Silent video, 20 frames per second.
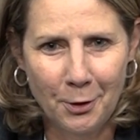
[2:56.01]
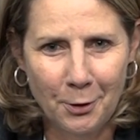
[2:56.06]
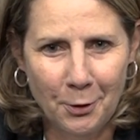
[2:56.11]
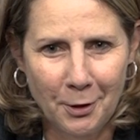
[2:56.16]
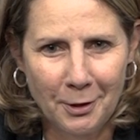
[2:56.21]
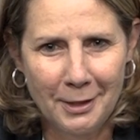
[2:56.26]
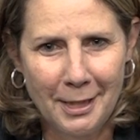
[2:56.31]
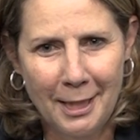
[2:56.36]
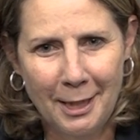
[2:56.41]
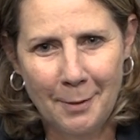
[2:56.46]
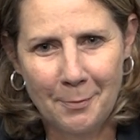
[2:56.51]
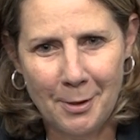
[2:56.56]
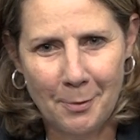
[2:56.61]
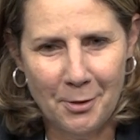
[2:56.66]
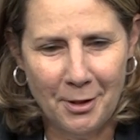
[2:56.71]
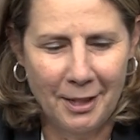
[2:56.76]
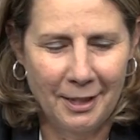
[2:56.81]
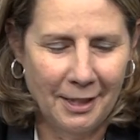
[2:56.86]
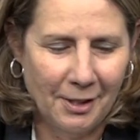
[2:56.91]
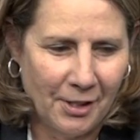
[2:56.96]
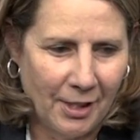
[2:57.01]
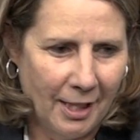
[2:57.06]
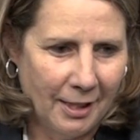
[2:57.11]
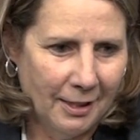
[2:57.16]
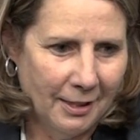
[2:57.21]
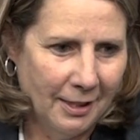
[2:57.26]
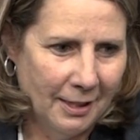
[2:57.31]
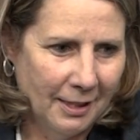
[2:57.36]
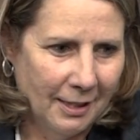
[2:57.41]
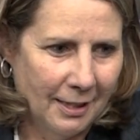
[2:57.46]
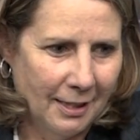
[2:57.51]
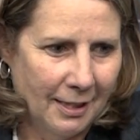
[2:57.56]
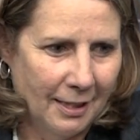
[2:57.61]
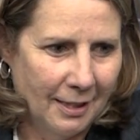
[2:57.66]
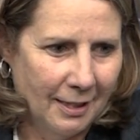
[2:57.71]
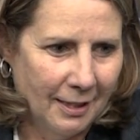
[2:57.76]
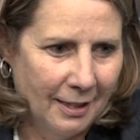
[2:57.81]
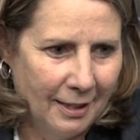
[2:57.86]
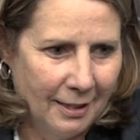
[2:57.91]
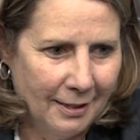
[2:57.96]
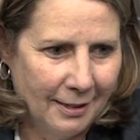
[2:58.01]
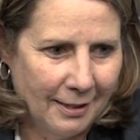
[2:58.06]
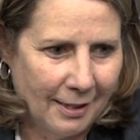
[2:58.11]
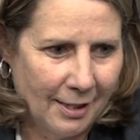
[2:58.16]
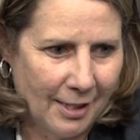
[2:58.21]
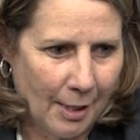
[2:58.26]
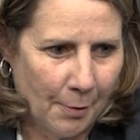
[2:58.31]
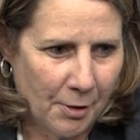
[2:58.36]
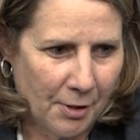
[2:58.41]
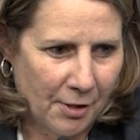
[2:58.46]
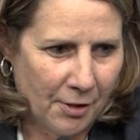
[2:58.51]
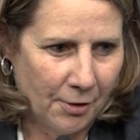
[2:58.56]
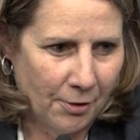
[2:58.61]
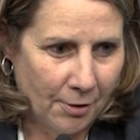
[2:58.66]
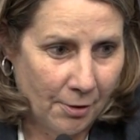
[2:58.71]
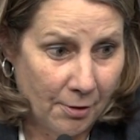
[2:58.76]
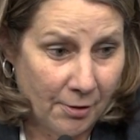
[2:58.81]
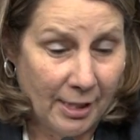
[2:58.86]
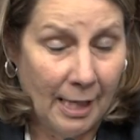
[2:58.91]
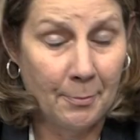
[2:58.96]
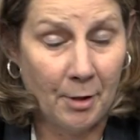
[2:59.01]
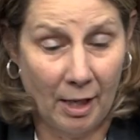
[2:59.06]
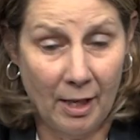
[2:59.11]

good lineups. I was getting excited because I was listening to those names.